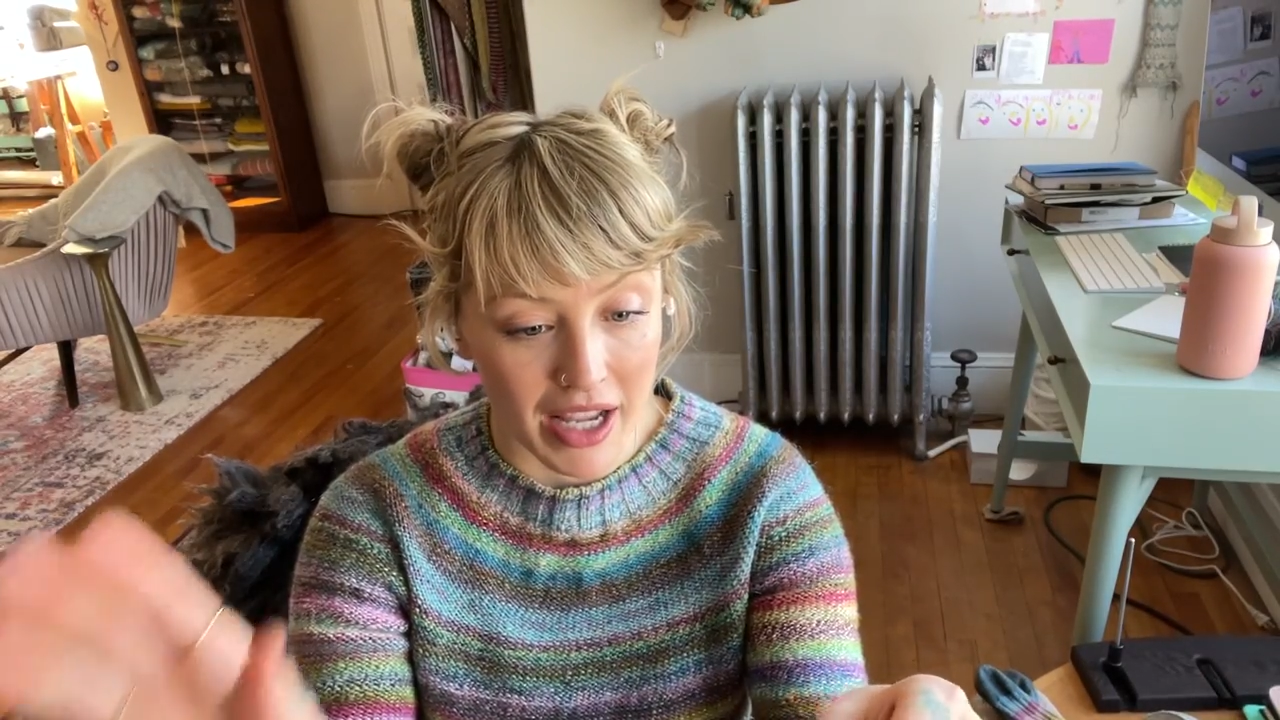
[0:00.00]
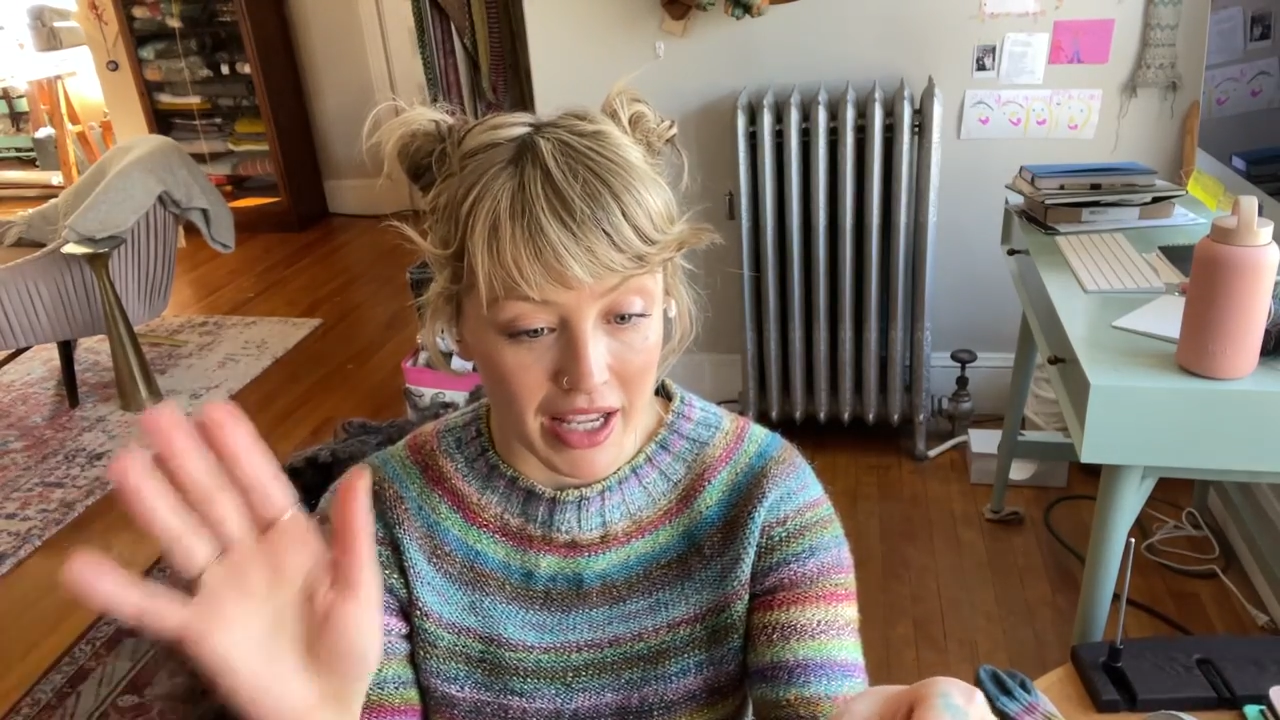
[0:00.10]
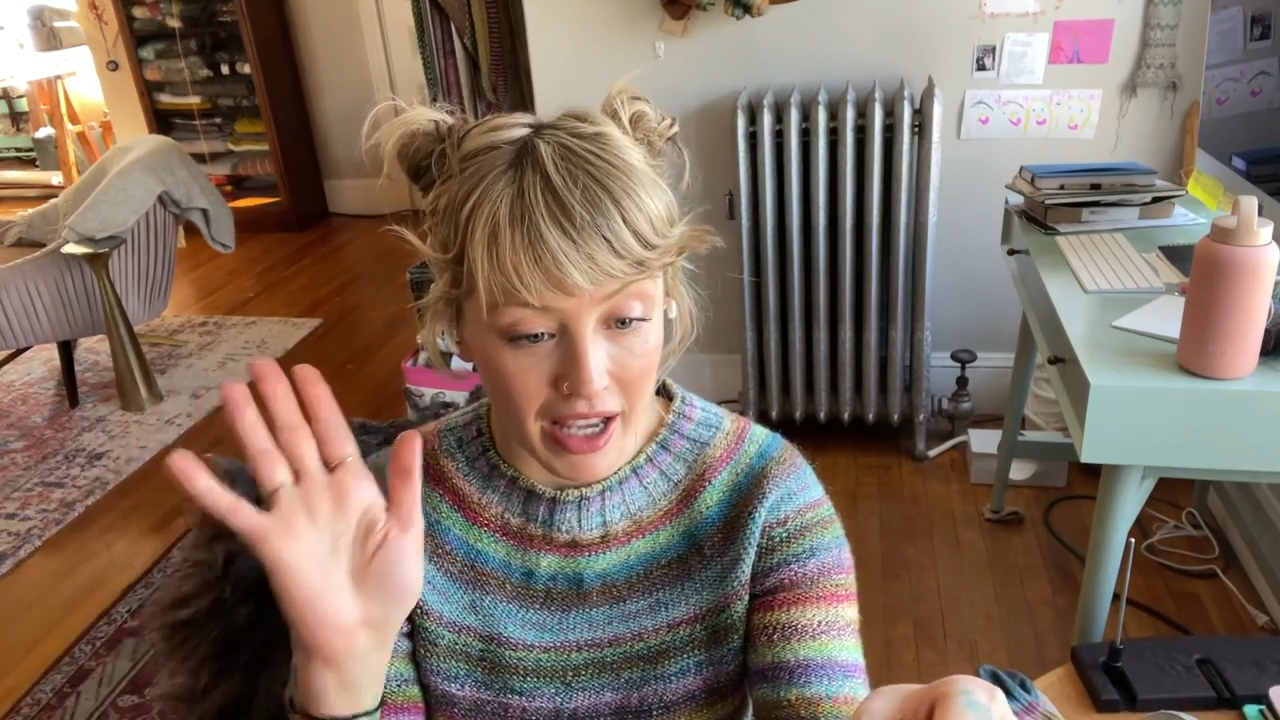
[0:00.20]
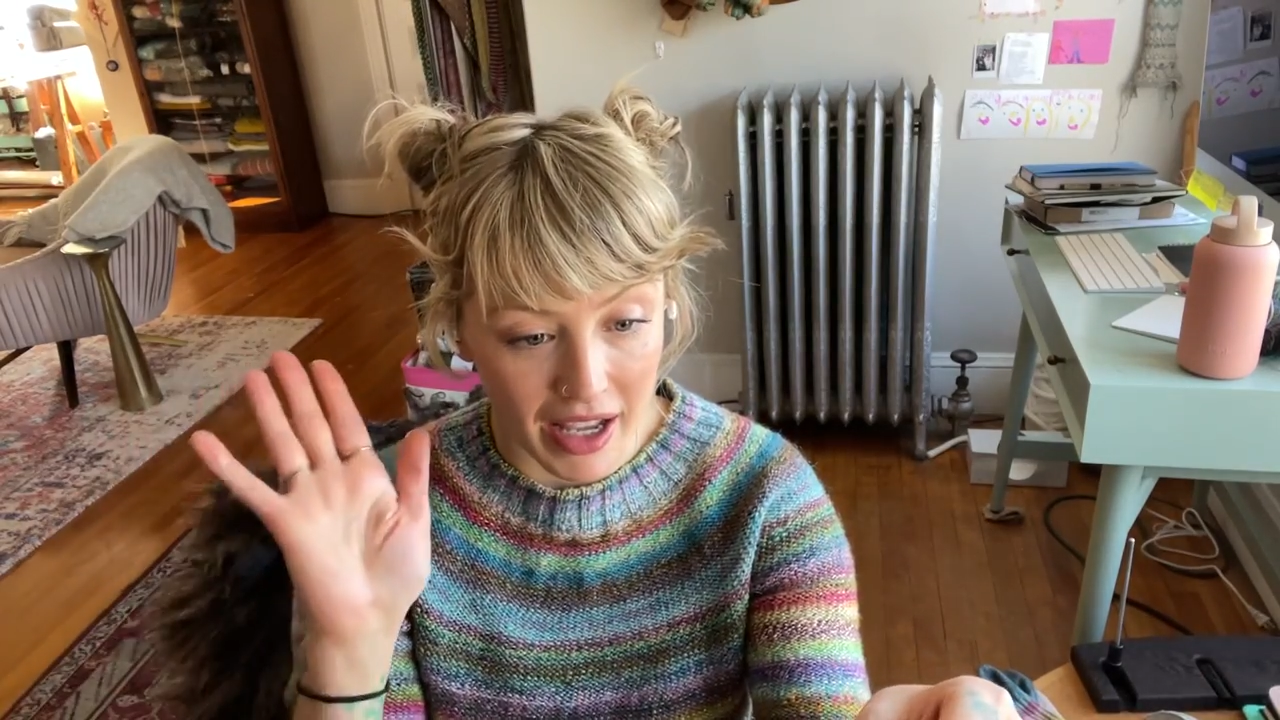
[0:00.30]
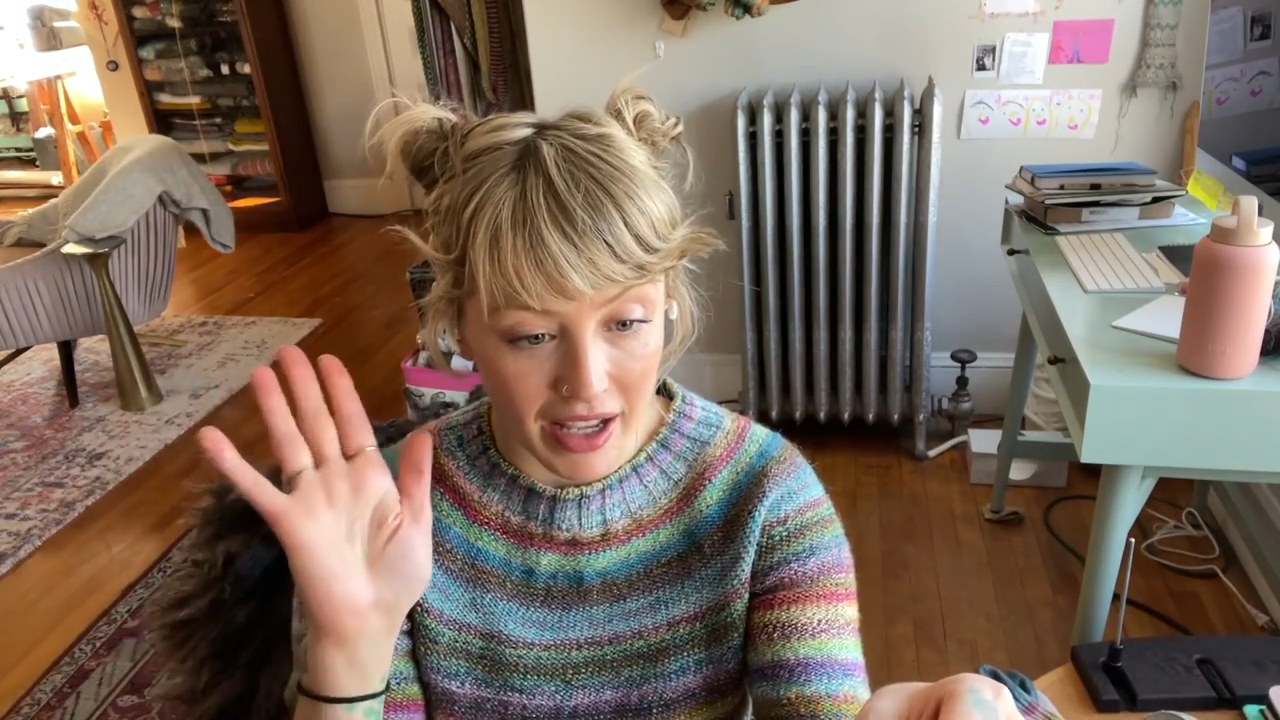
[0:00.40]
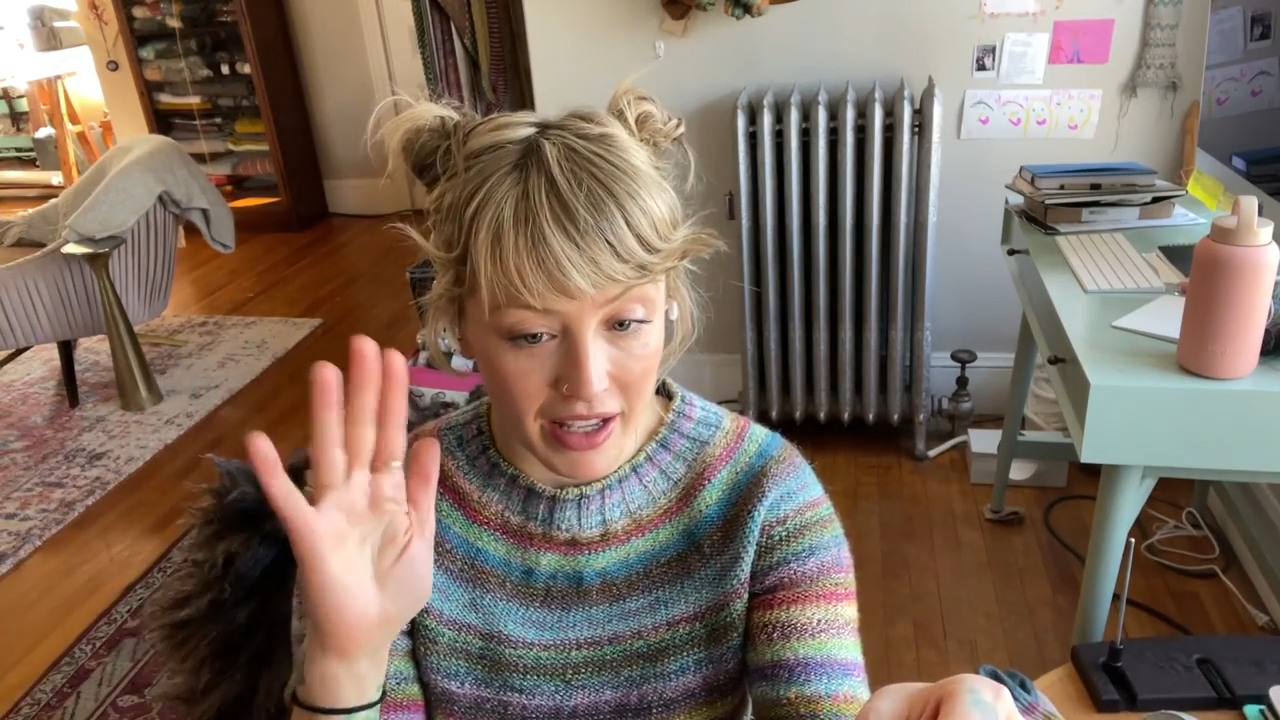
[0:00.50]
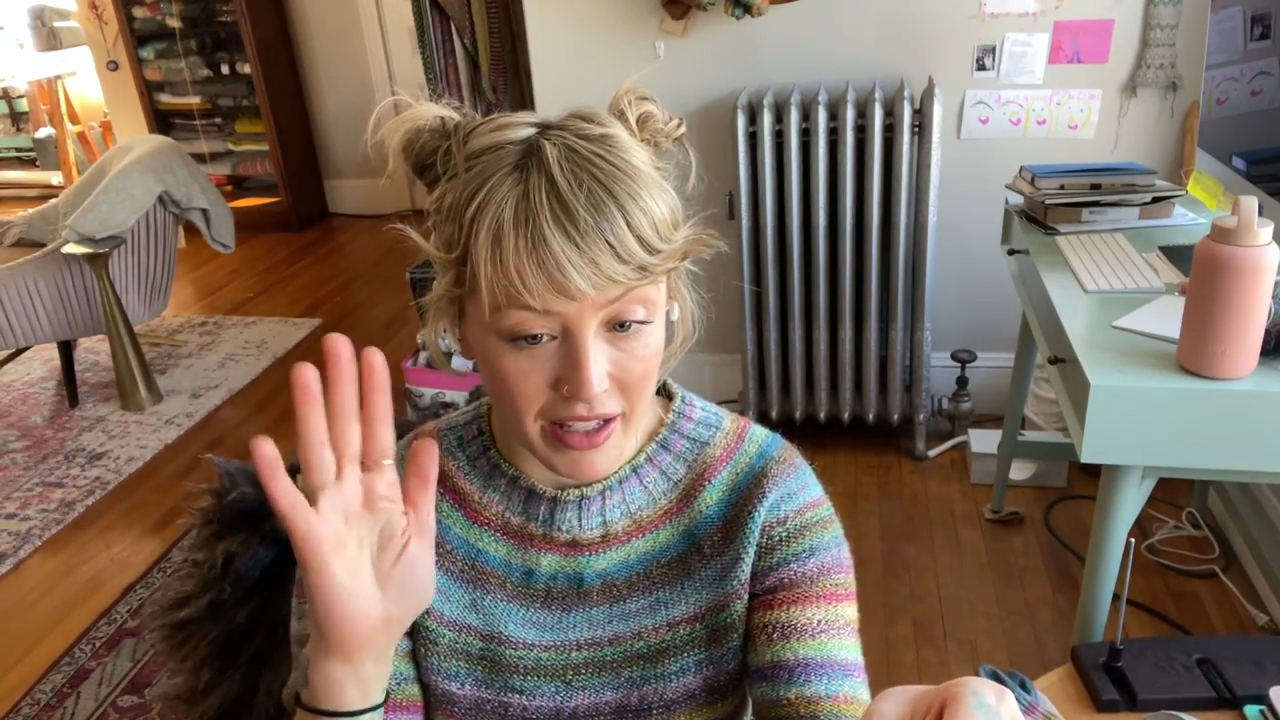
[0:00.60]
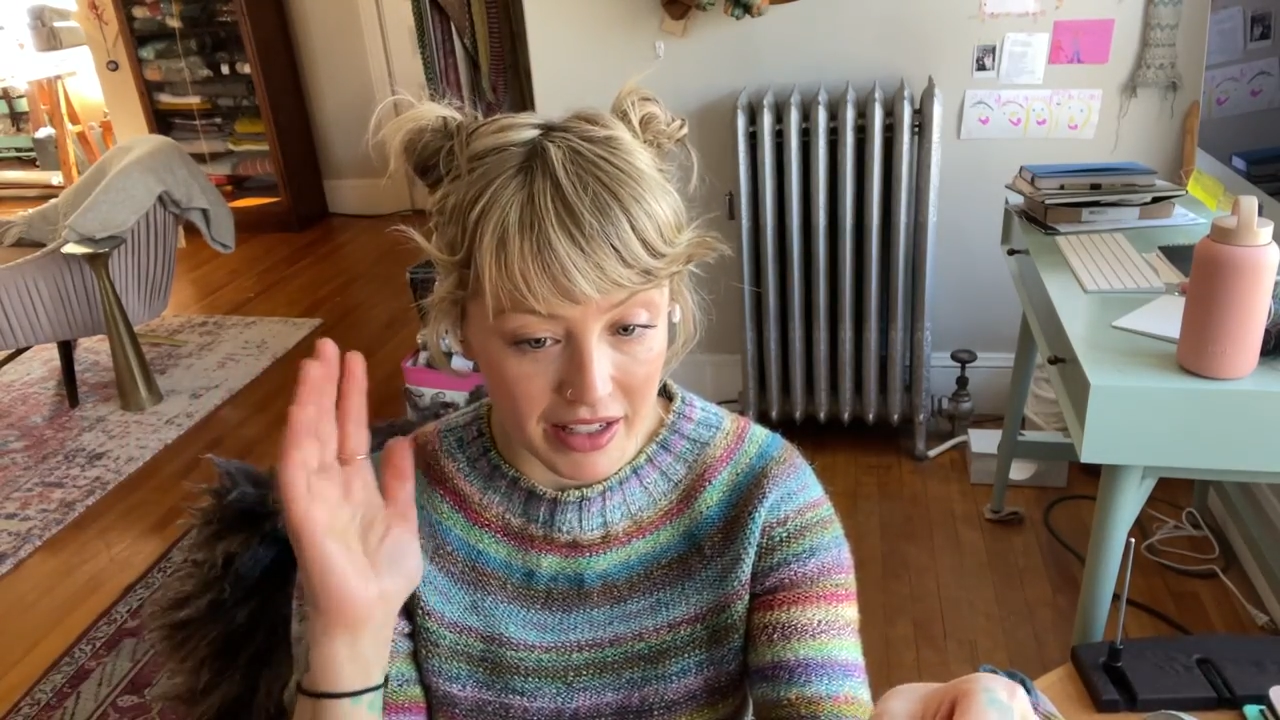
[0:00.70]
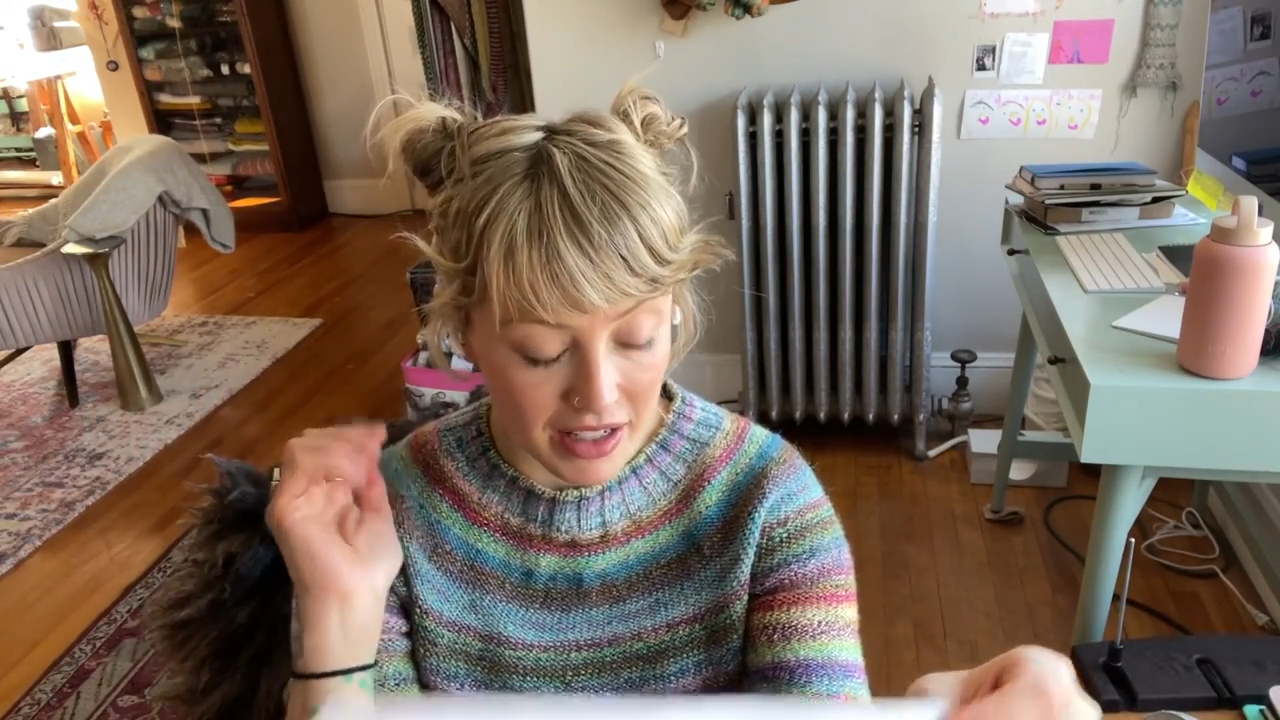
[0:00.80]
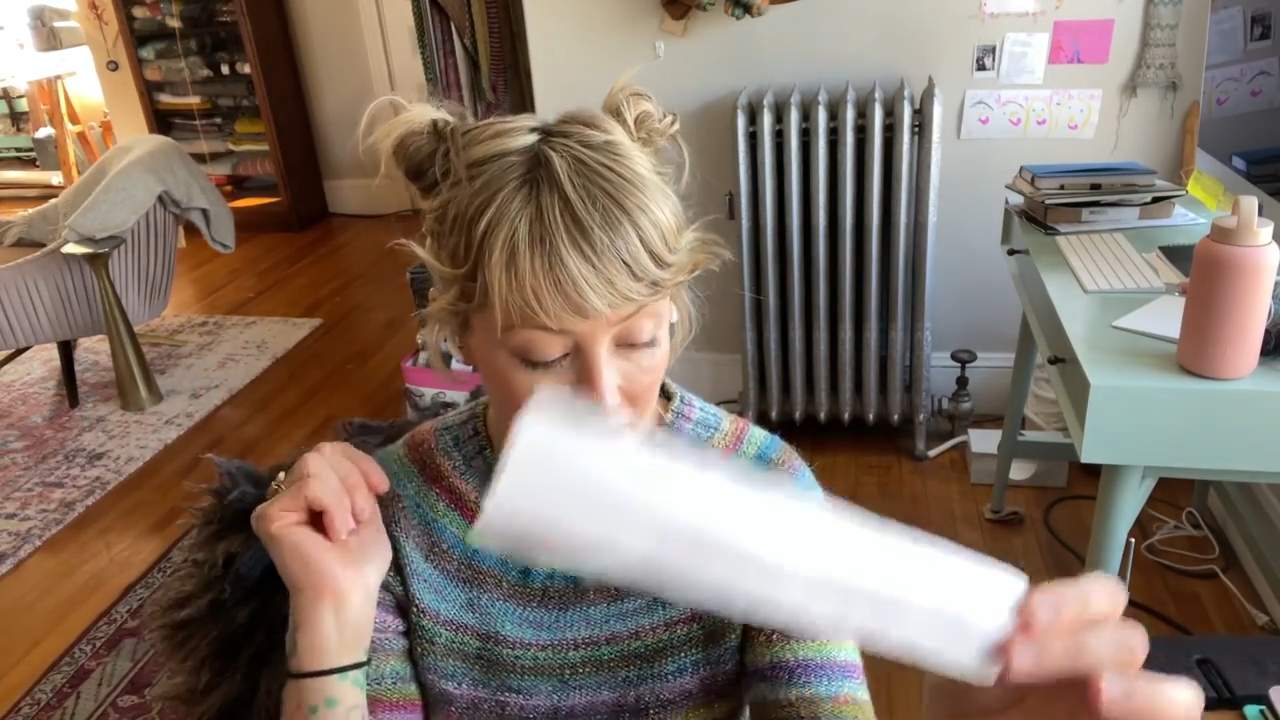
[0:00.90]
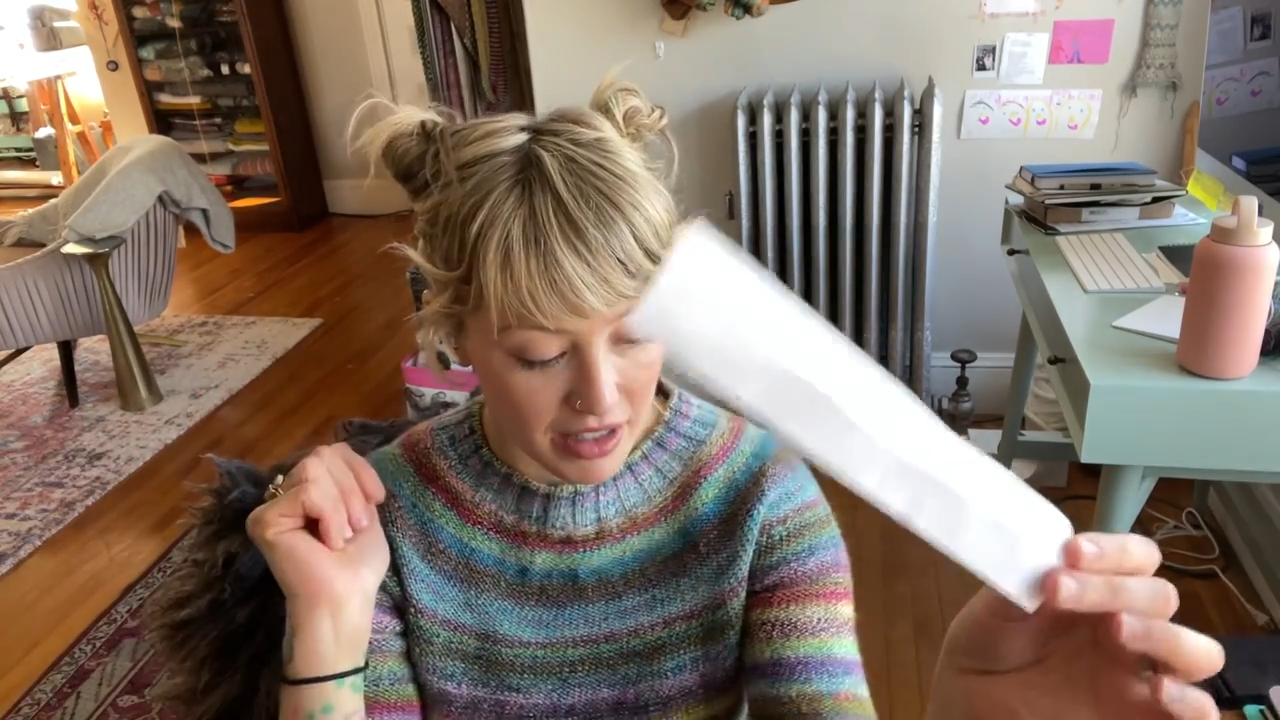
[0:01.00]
had